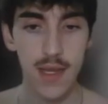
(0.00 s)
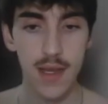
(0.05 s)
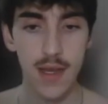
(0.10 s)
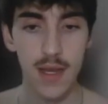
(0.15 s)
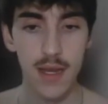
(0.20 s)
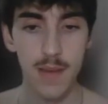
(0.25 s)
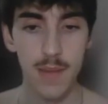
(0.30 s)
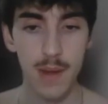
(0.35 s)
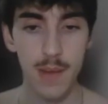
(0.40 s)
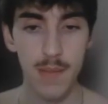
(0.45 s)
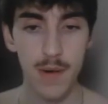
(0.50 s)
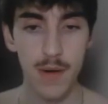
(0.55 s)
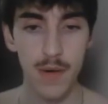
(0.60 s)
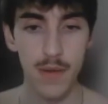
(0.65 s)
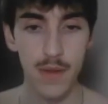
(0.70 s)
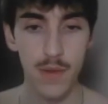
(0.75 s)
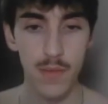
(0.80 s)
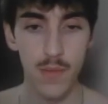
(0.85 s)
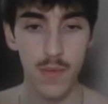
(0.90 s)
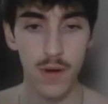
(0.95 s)
I'm not
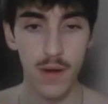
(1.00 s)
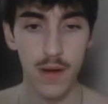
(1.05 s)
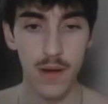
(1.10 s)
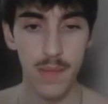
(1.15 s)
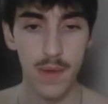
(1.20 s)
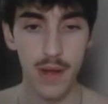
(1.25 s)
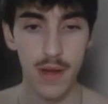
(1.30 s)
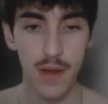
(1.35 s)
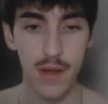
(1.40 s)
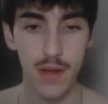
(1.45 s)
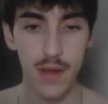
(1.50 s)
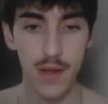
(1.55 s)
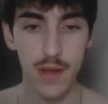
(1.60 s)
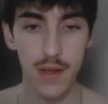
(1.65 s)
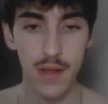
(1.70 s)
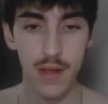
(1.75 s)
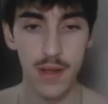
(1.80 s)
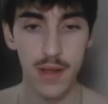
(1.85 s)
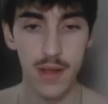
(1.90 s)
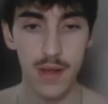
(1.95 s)
really worried about
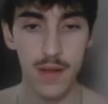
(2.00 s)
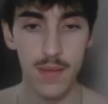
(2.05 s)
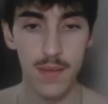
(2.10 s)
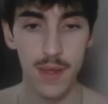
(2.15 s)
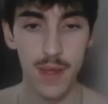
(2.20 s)
it.